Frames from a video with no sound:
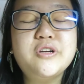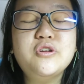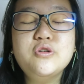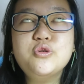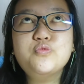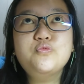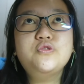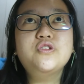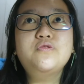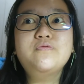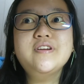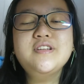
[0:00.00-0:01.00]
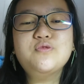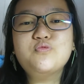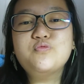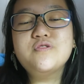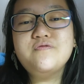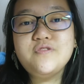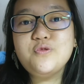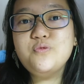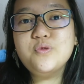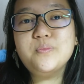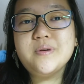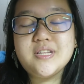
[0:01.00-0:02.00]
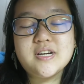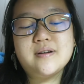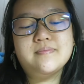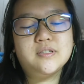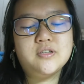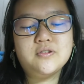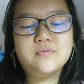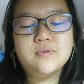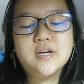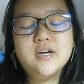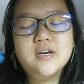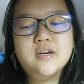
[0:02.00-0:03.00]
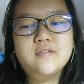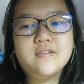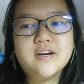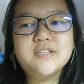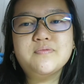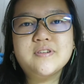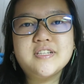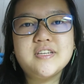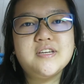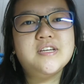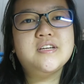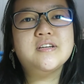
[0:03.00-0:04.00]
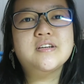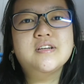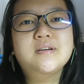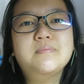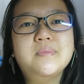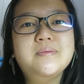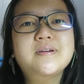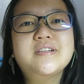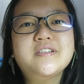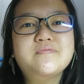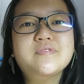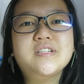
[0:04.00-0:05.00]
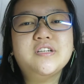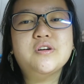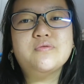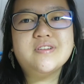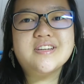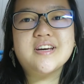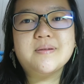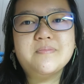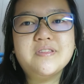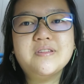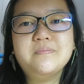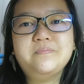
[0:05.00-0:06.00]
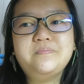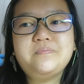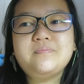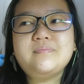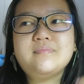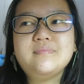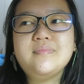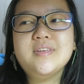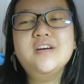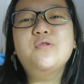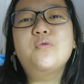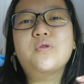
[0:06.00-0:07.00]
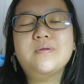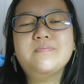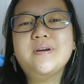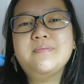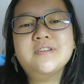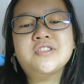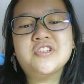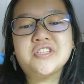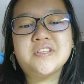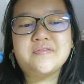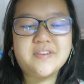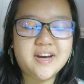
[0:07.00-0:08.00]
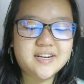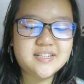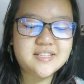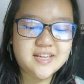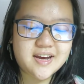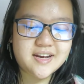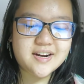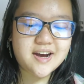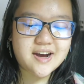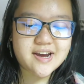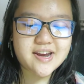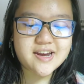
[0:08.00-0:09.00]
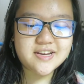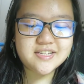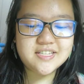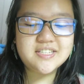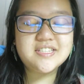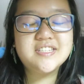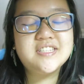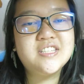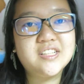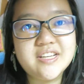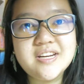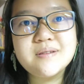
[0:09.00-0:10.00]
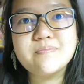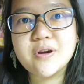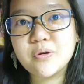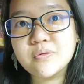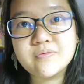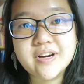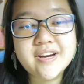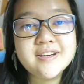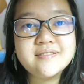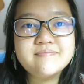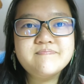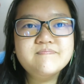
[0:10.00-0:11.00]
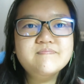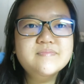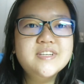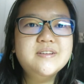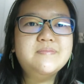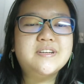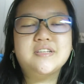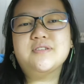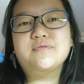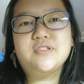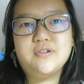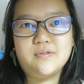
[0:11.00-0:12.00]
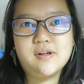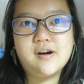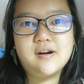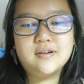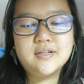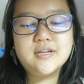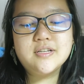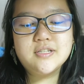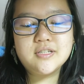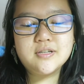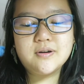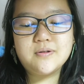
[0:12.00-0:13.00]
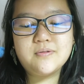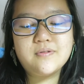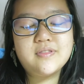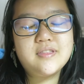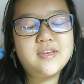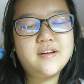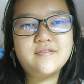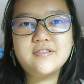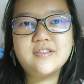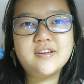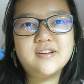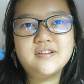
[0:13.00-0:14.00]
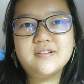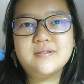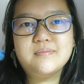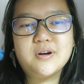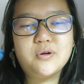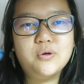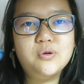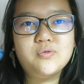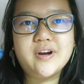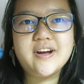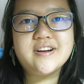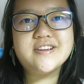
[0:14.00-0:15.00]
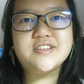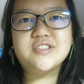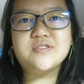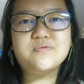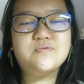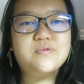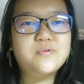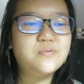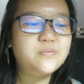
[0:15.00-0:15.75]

Goodreads review will be down below. If you guys want to see, maybe I didn't really go in depth, or maybe it's just the fact that I deleted my whole rant because it was too long. So everything, my whole rant is in